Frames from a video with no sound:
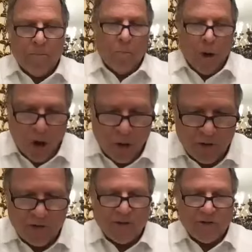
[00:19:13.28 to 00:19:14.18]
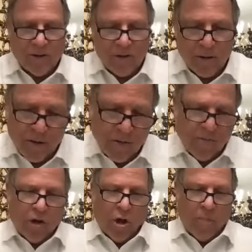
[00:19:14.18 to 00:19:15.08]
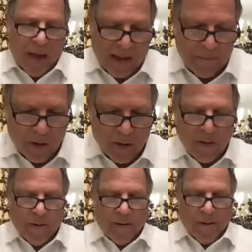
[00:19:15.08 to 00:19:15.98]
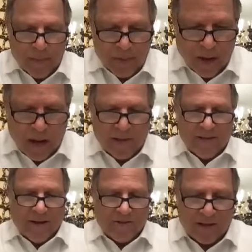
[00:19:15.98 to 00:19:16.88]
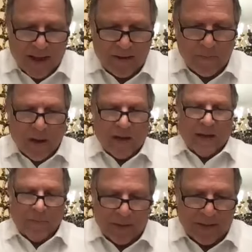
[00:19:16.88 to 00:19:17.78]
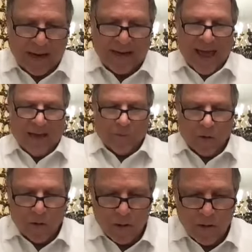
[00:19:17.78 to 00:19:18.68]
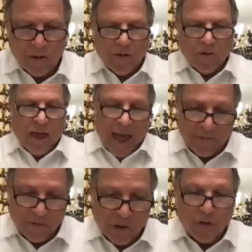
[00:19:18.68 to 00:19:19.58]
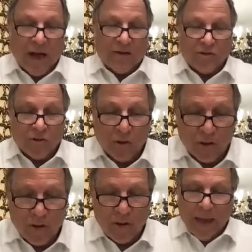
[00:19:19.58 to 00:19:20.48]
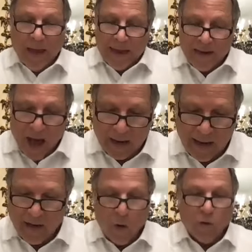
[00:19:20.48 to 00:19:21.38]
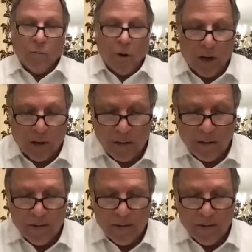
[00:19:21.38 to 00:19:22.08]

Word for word: Ma'os velo behema. Undesignated money, but not an animal. And velo naska. And not a gold bar